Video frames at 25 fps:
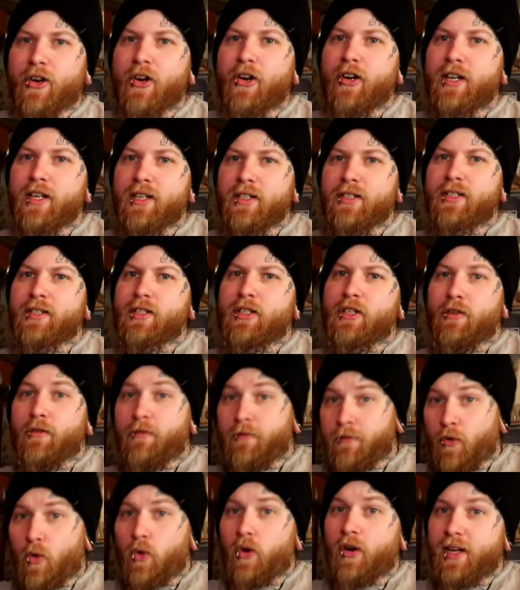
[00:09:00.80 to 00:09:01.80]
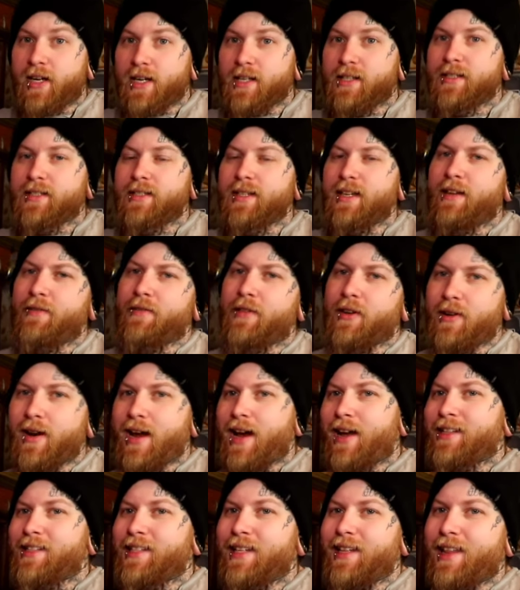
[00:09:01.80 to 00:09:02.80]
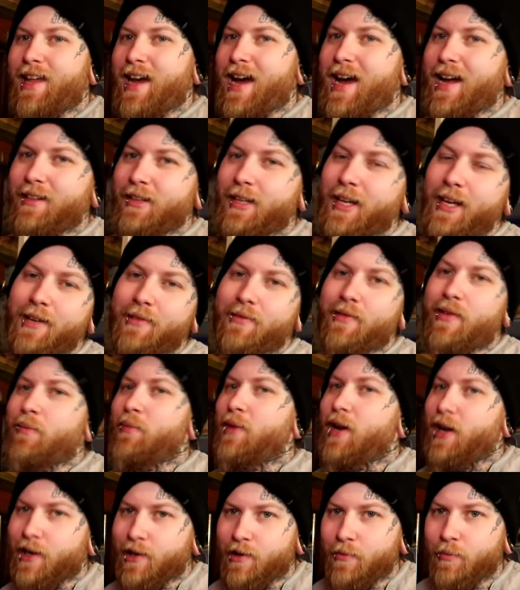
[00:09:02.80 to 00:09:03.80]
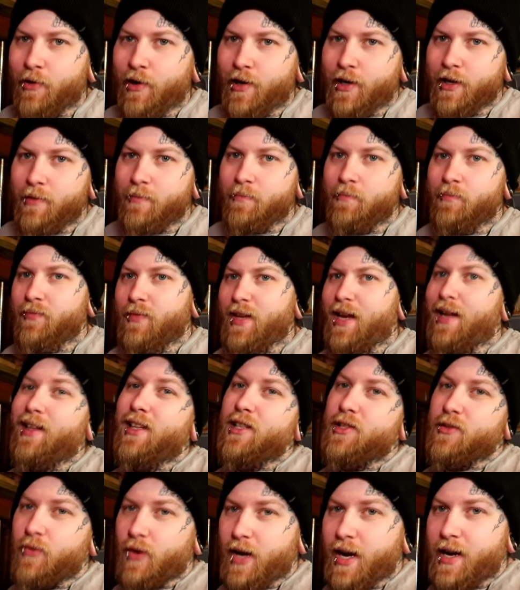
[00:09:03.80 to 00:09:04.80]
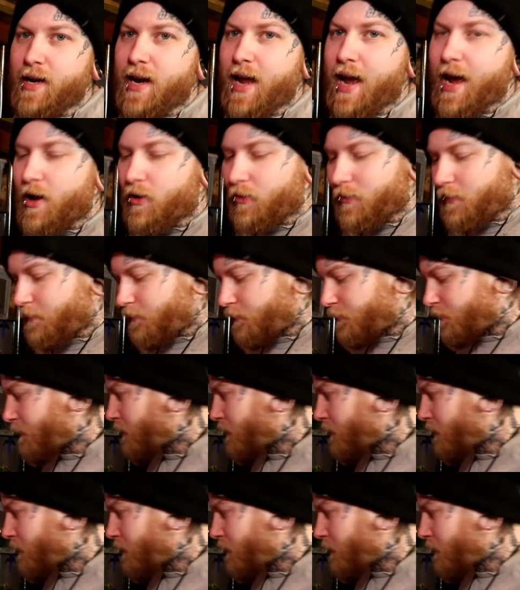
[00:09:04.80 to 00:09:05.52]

30s to 40s, if they're not to that, then I'm not gonna breed them, at least right now.